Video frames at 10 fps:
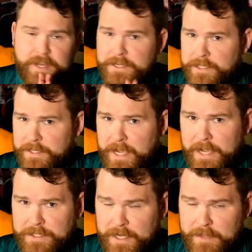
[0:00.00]
nicely
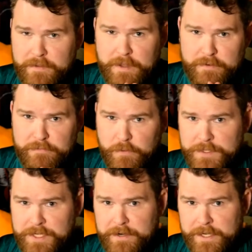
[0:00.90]
ties together the other 4
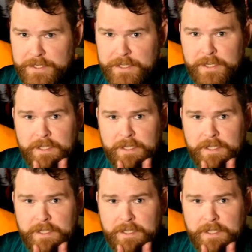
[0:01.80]
series.